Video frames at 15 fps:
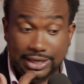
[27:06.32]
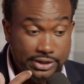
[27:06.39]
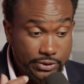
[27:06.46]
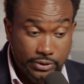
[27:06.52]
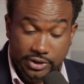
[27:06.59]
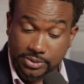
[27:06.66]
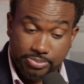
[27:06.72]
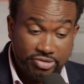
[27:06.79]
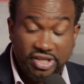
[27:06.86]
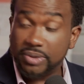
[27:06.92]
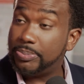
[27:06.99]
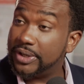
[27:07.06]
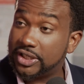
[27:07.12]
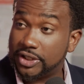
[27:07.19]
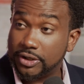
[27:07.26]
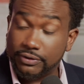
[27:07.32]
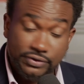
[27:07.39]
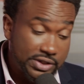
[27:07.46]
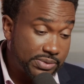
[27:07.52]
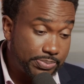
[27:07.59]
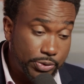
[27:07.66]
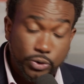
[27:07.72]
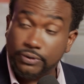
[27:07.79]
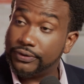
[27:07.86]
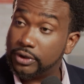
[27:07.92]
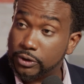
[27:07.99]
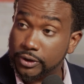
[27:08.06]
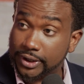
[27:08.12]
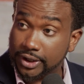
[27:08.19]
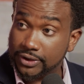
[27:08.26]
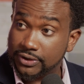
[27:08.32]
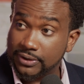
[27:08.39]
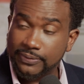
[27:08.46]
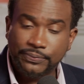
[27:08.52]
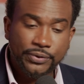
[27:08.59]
saw this pretty picture of these beautiful cookies.